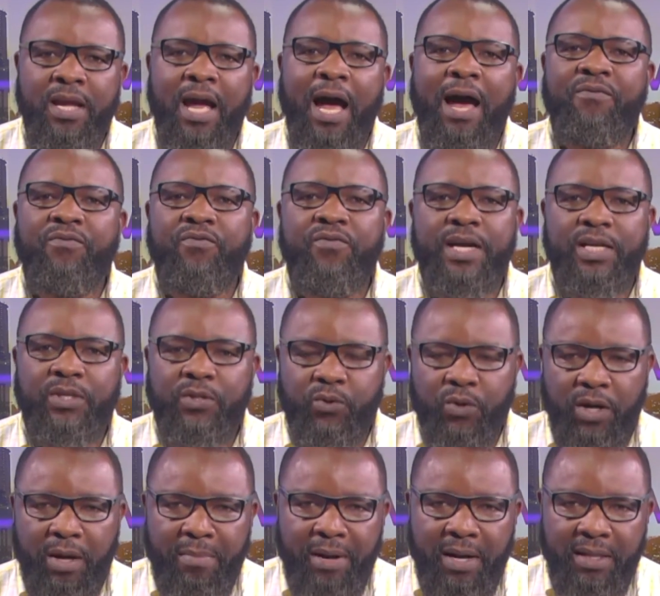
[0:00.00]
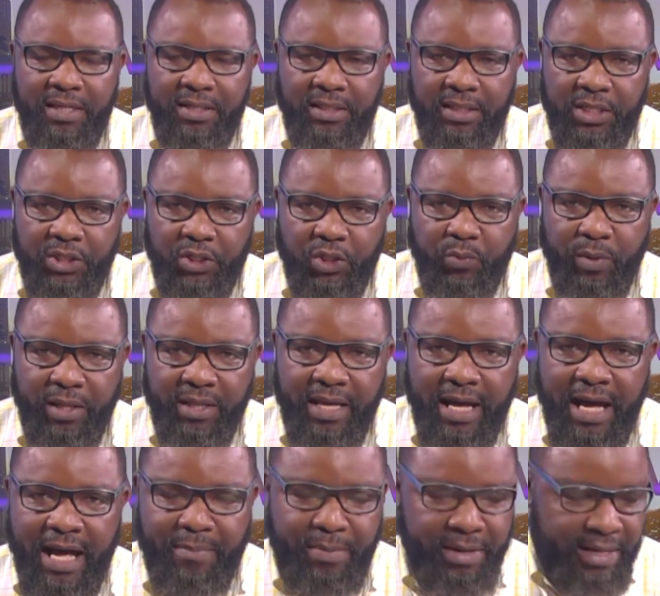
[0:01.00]
afraid to talk about these issues when they're
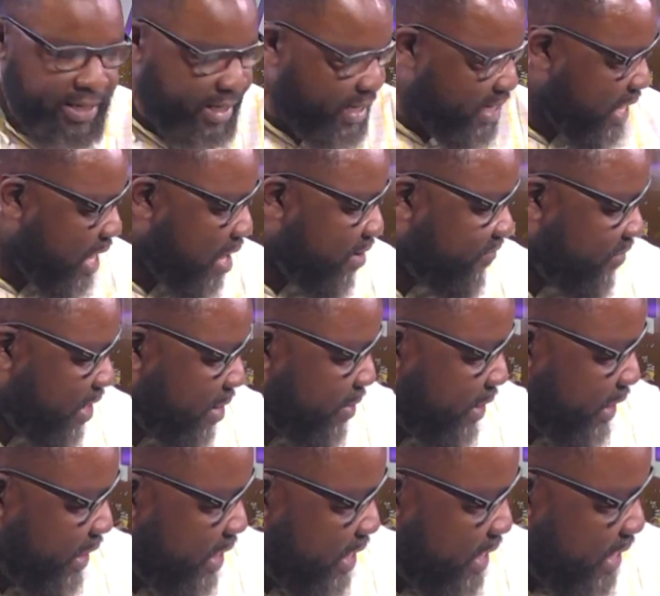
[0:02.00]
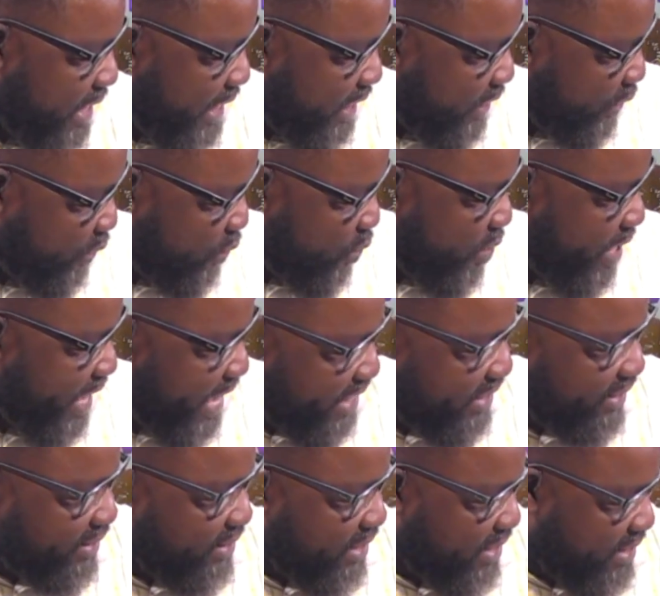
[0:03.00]
happening in our family, and so
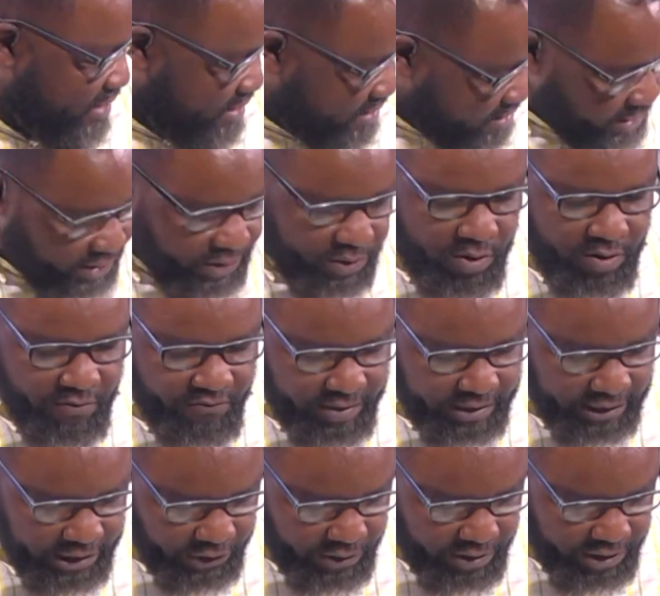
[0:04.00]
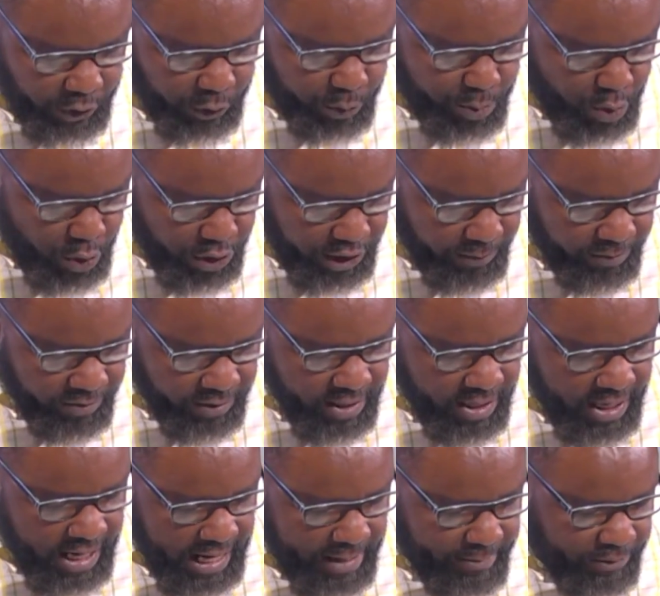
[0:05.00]
hence this conversation. This morning,
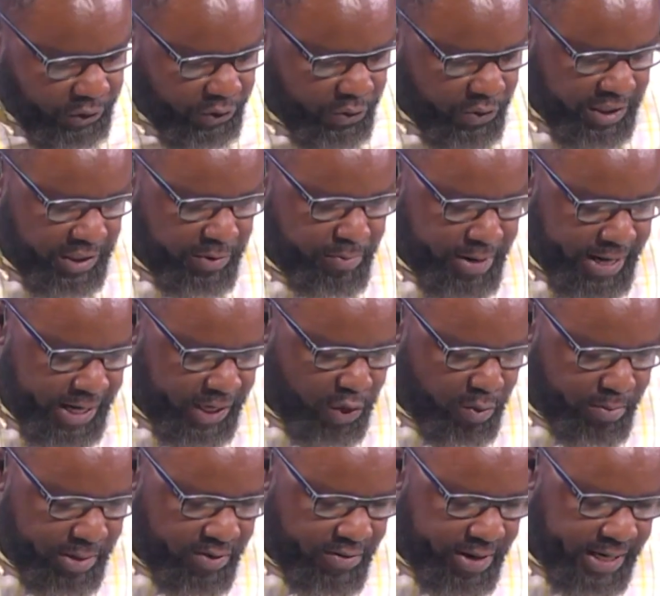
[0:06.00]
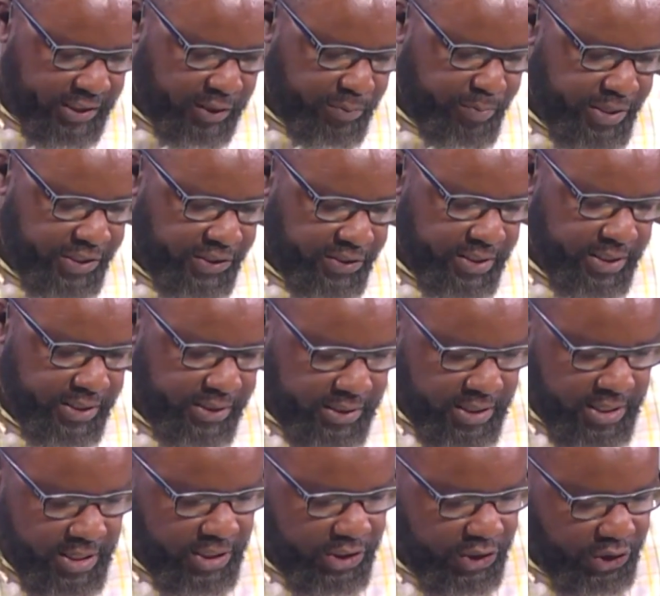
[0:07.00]
I'm joined by human rights specialist
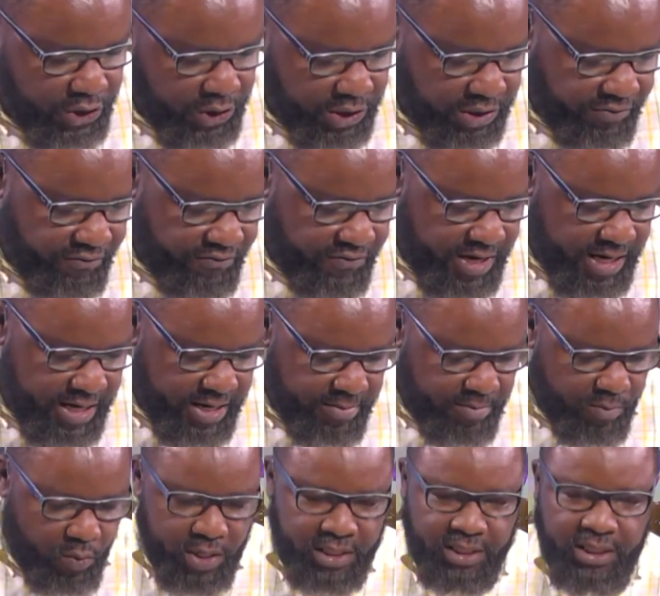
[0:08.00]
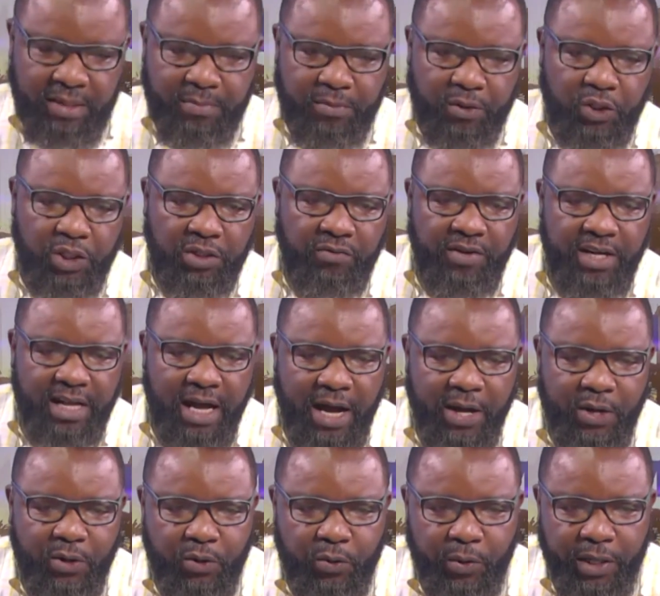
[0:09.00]
Josephine Martibo. Josephine, how are
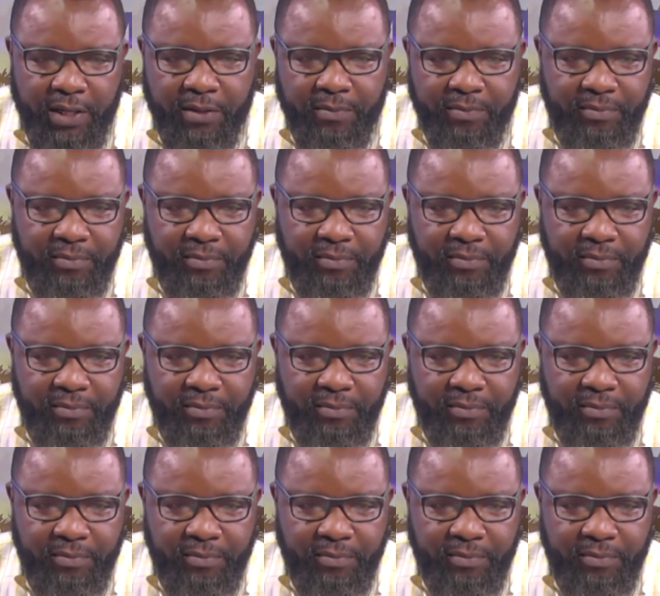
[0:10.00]
you doing?